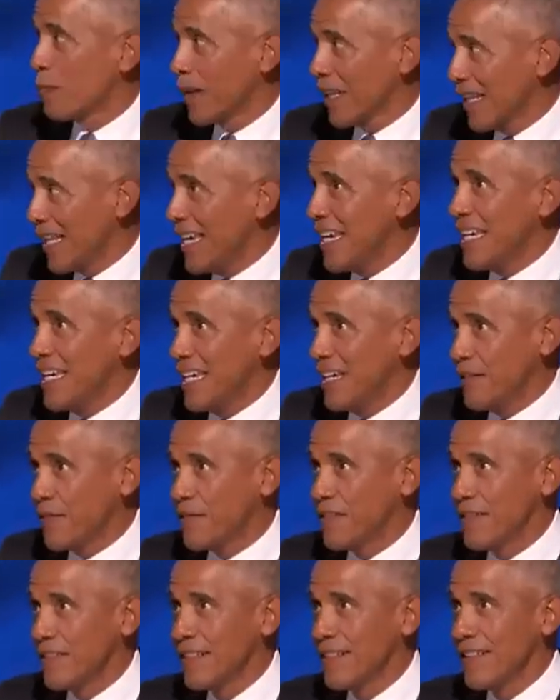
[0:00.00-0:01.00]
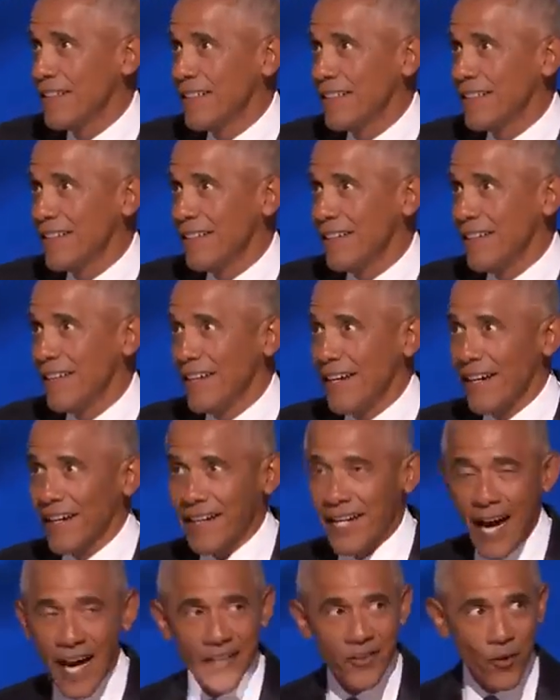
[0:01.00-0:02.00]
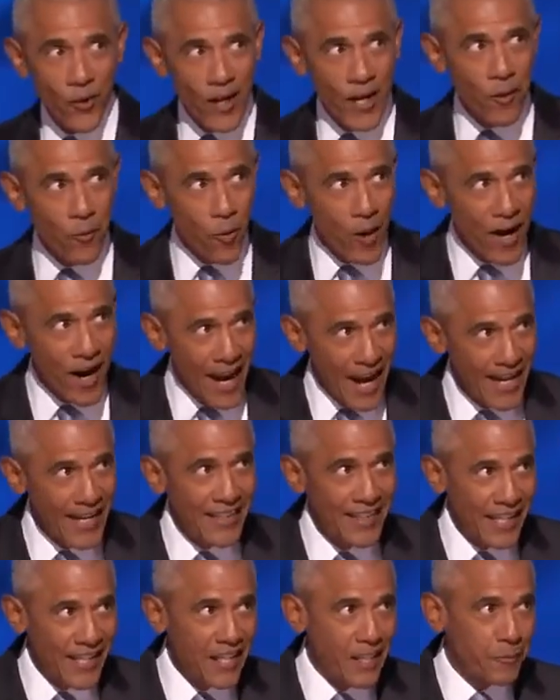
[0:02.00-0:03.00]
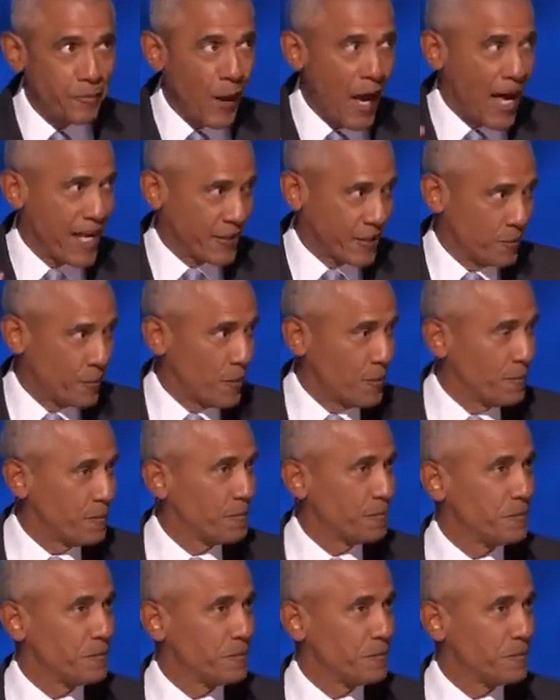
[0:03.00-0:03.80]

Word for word: believe in a country where anything is possible.